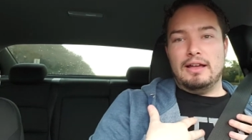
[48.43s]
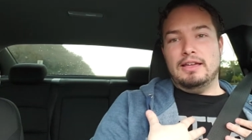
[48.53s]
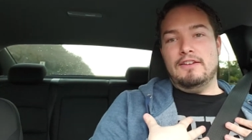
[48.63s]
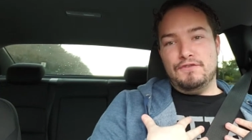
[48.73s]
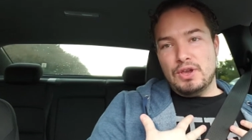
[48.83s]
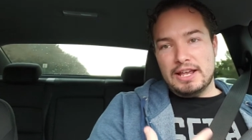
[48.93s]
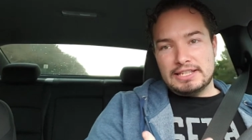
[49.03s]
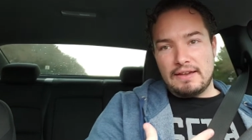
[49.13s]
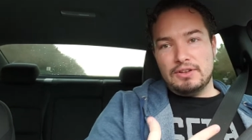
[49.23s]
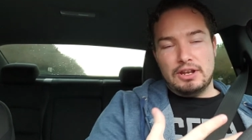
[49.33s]
if you guys
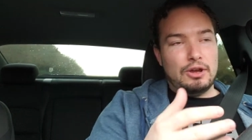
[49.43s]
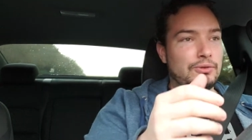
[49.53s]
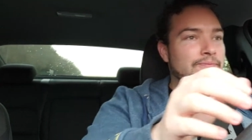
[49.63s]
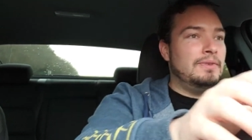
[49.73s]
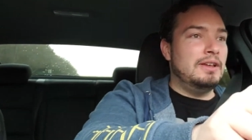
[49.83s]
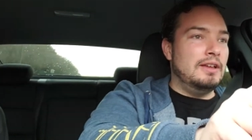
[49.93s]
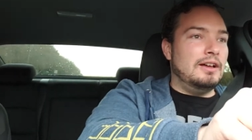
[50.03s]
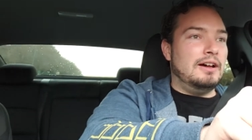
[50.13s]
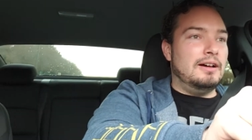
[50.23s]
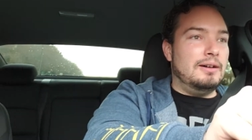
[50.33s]
haven't
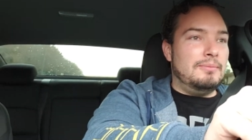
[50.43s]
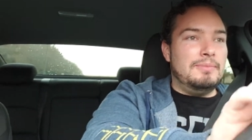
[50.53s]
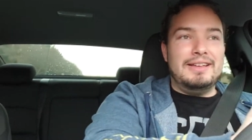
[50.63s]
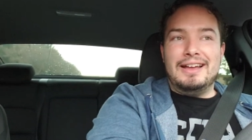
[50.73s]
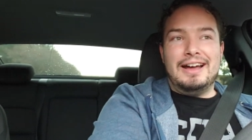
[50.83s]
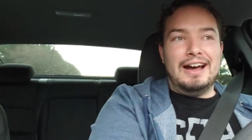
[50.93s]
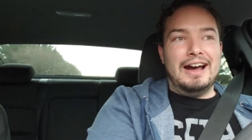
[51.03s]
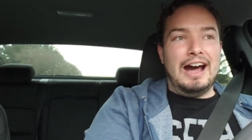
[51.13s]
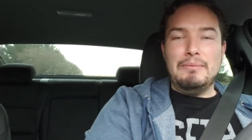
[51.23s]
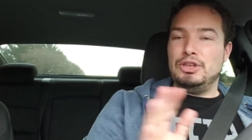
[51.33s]
known,
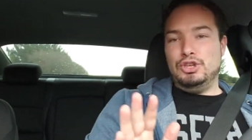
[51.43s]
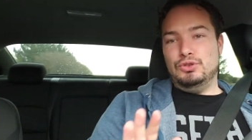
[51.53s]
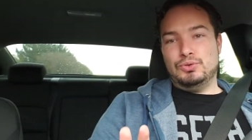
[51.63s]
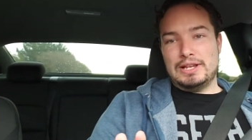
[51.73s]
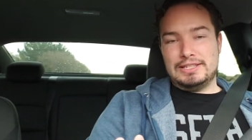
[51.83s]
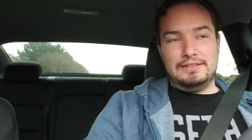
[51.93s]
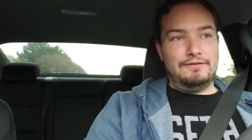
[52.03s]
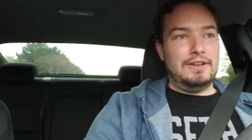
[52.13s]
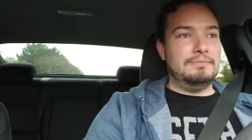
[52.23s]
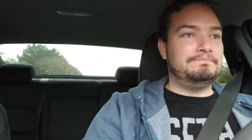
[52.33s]
I'm a huge wrestling
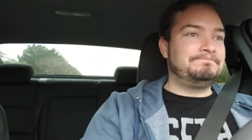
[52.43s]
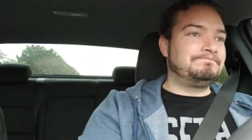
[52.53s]
fan.